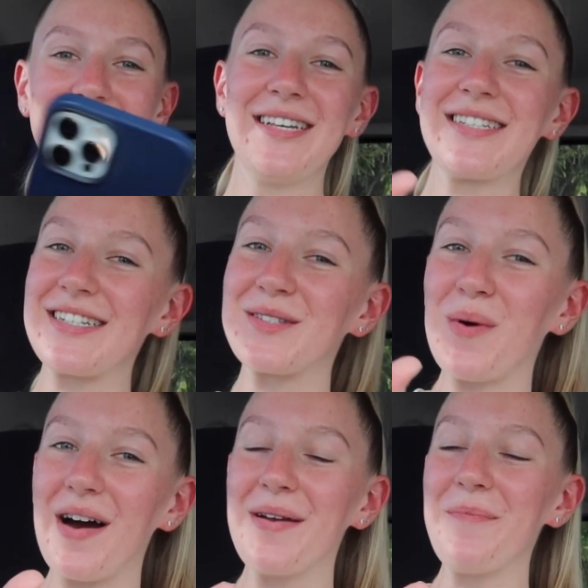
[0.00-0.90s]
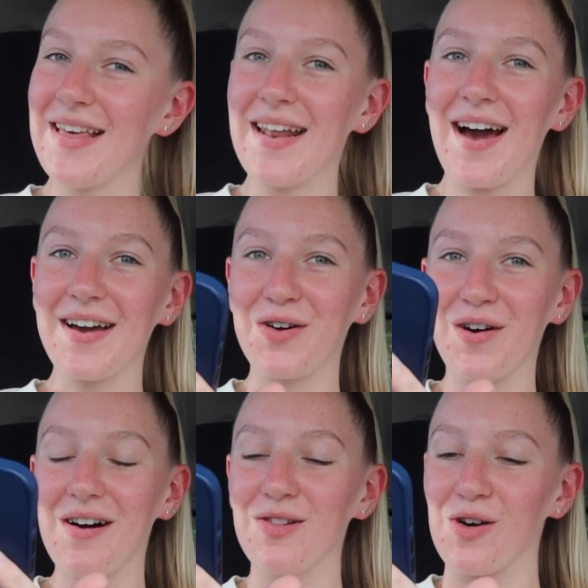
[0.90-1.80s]
This is one that I
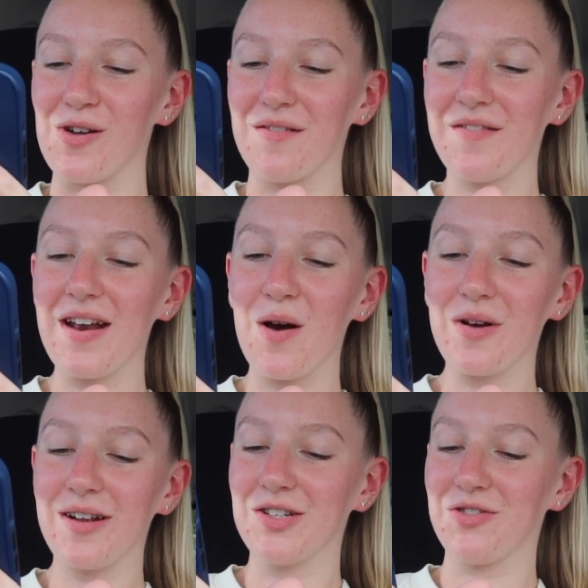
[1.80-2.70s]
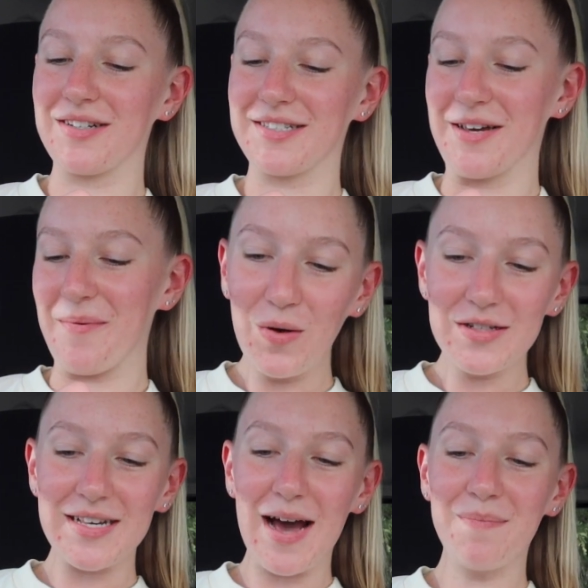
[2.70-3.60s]
got a lot of and I want to address it.
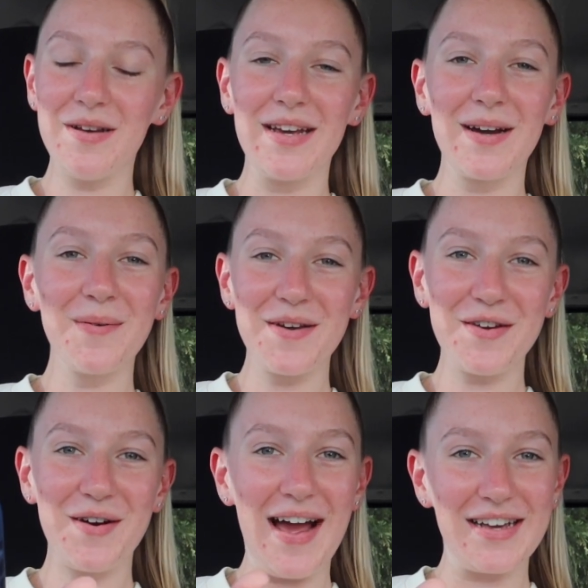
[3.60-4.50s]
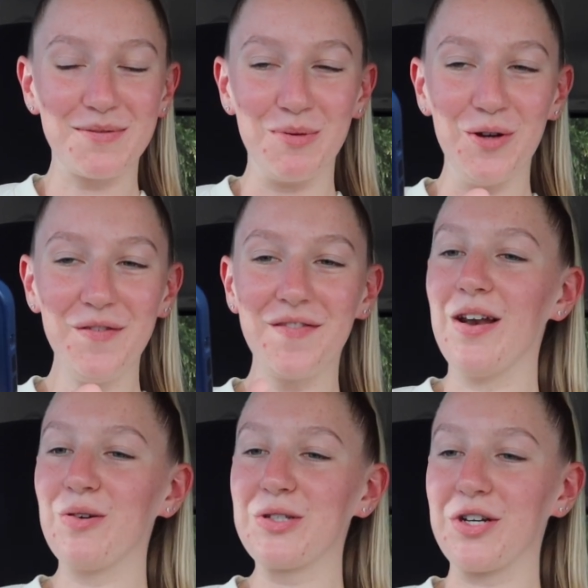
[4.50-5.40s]
What's happening with your house move?
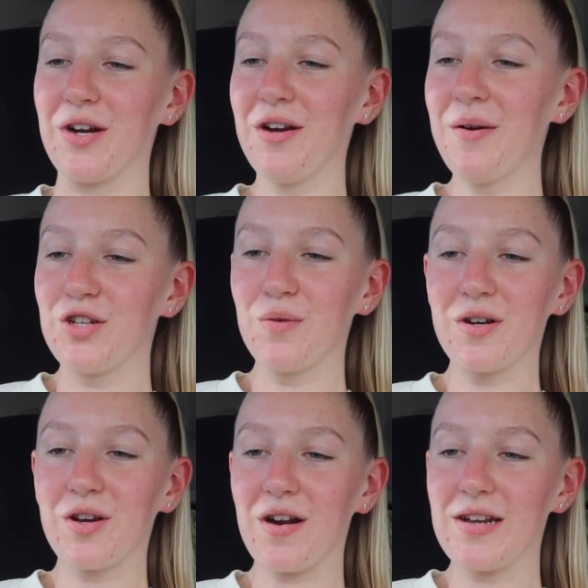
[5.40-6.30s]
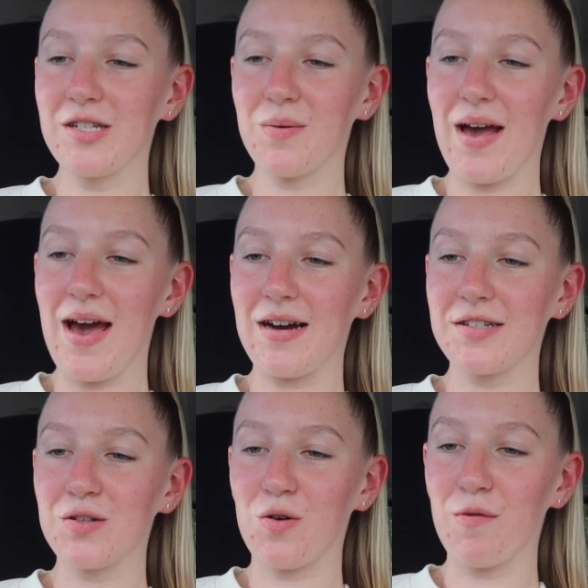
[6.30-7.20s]
And also, do you want to go into a
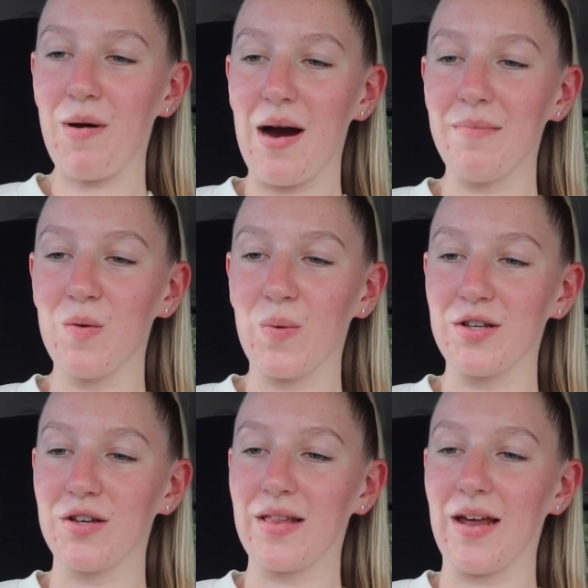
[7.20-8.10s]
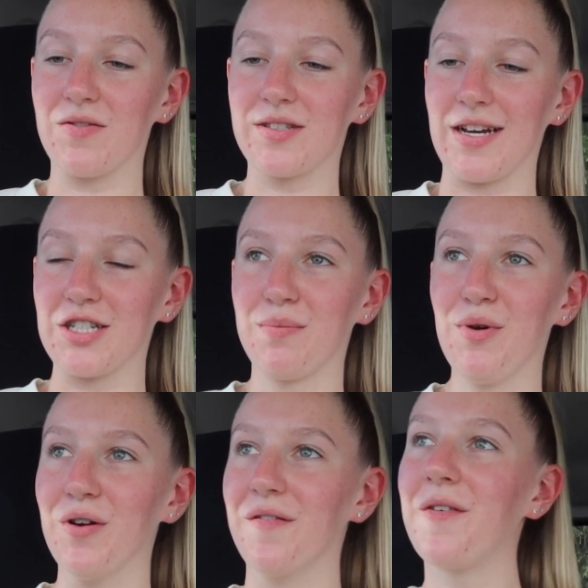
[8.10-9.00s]
house or apartment when you
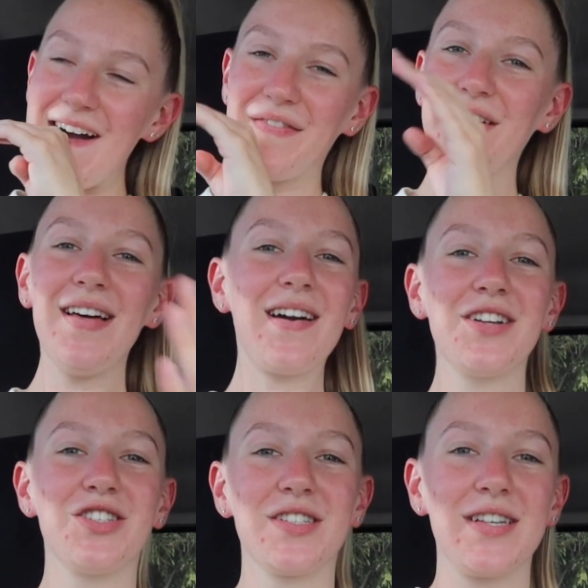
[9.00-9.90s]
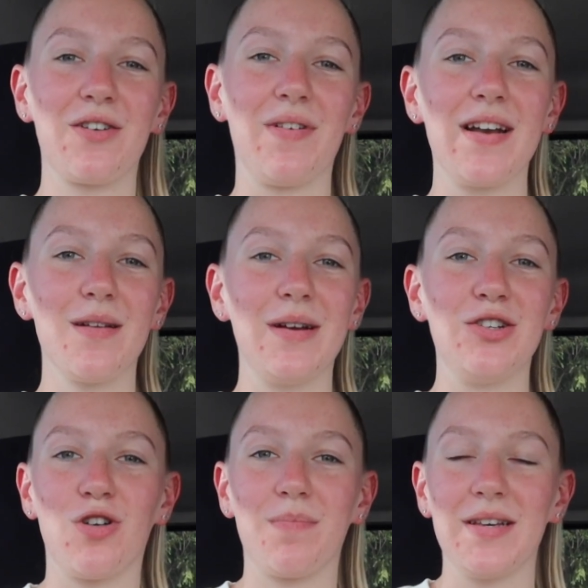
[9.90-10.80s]
leave/move? I feel like I just like randomly
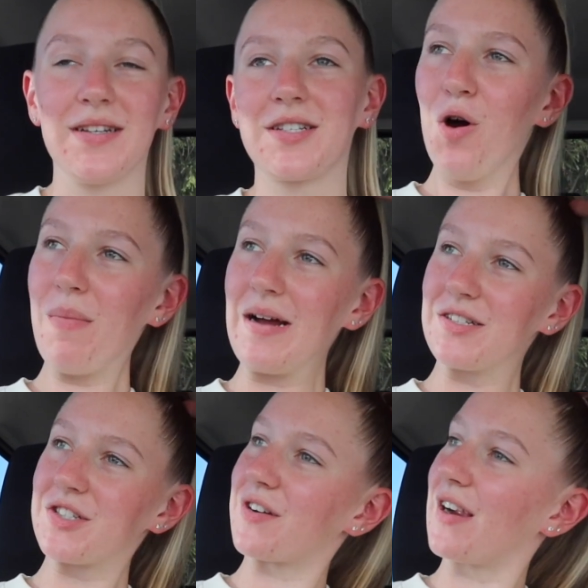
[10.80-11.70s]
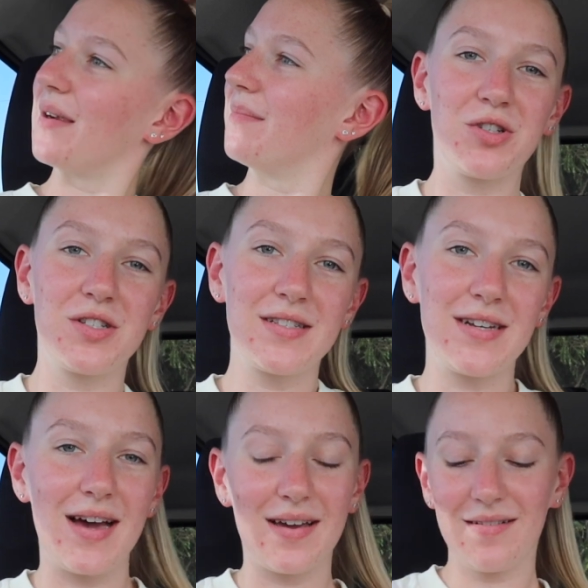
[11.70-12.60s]
dropped this on my Instagram, was just
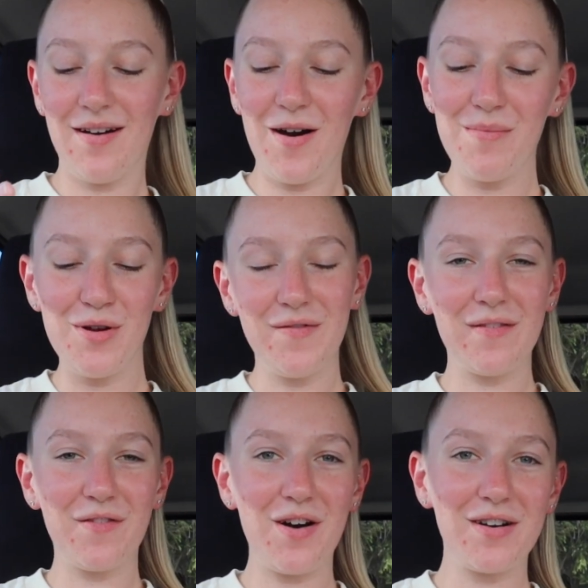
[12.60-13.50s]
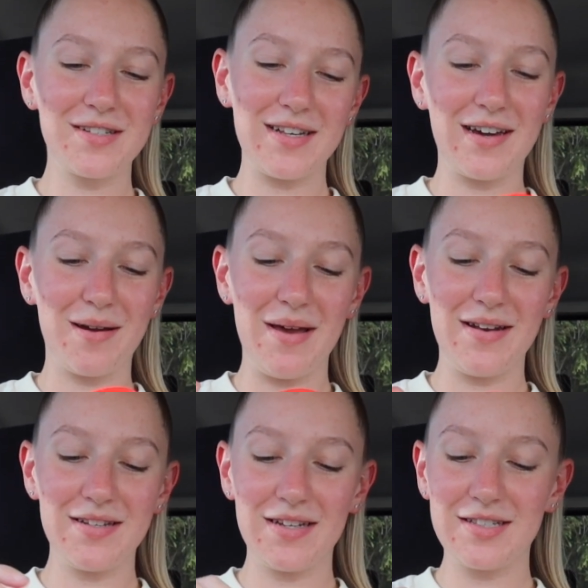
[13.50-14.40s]
like, oh, moving vlogs, like I'm
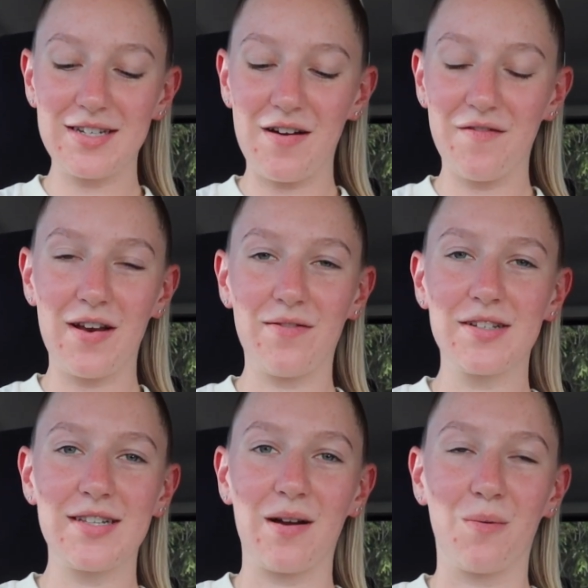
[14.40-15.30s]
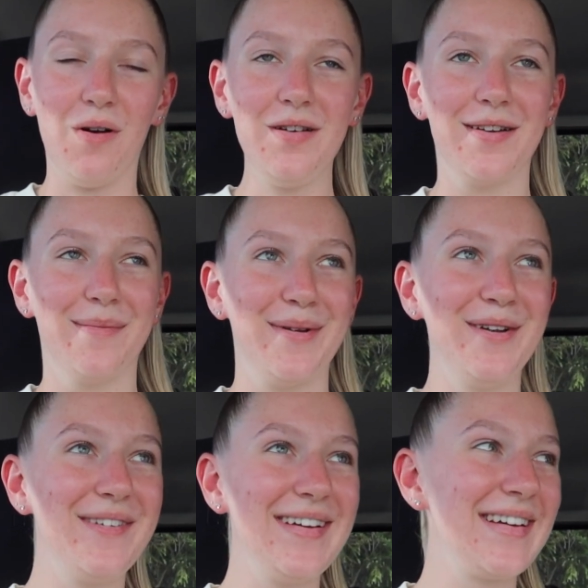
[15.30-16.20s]
editing stuff, and everyone's like, what, you're
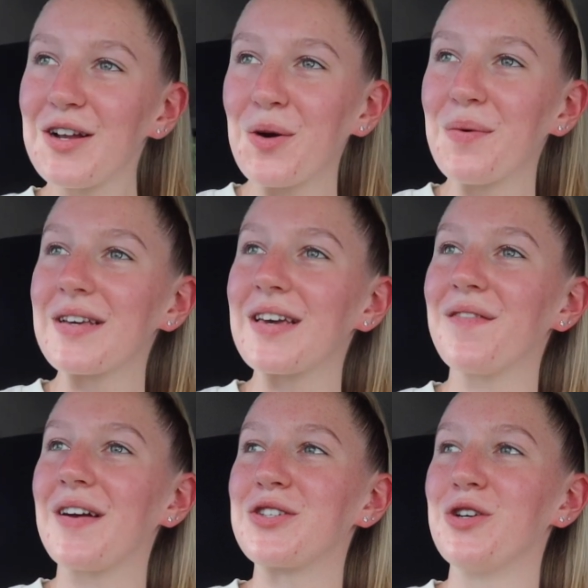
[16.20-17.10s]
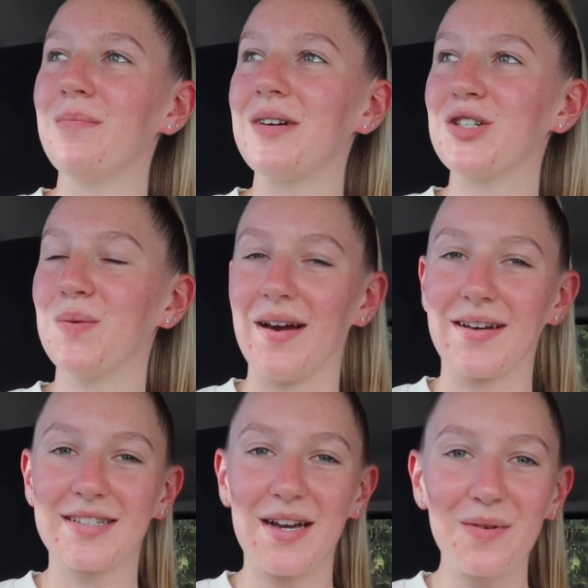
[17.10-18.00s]
moving? I don't want to give like too much away
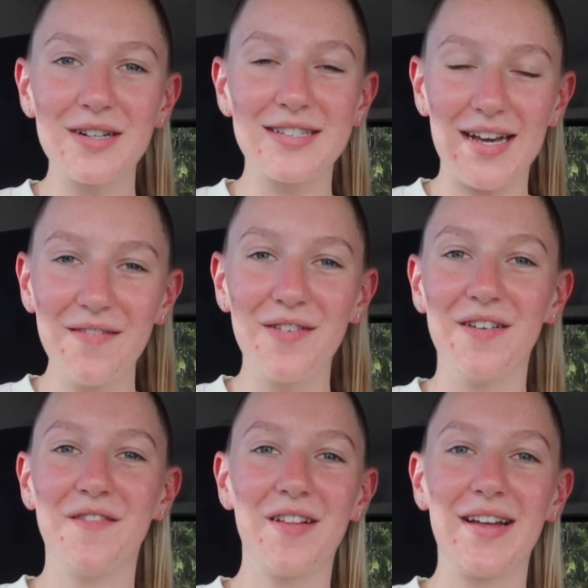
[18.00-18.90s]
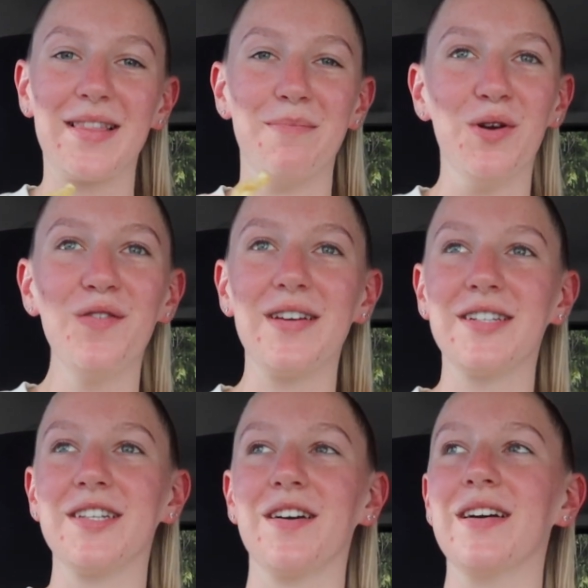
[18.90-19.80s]
because I want to save it for like the
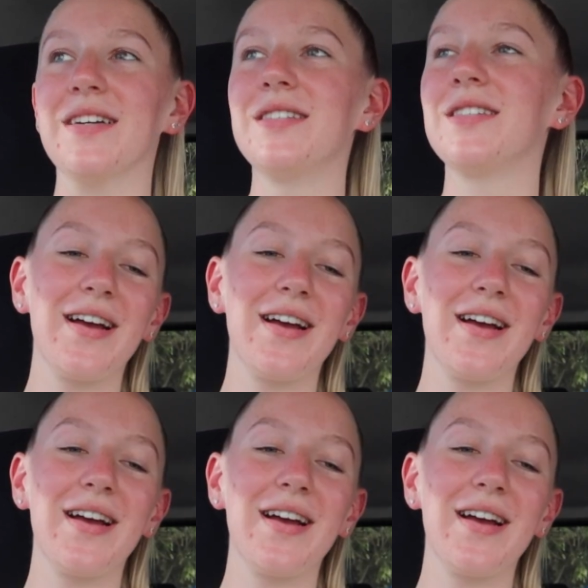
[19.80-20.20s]
moving series.